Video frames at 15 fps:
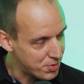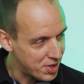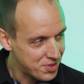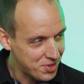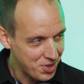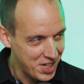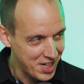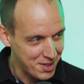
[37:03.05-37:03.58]
We are
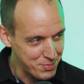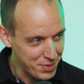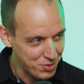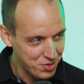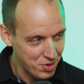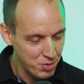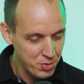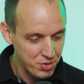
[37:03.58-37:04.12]
talking
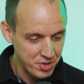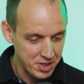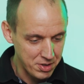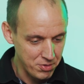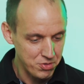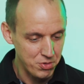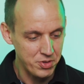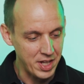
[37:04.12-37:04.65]
about almost a
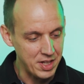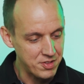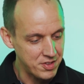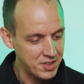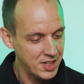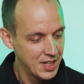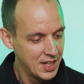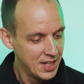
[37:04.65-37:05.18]

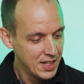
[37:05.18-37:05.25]
consultancy.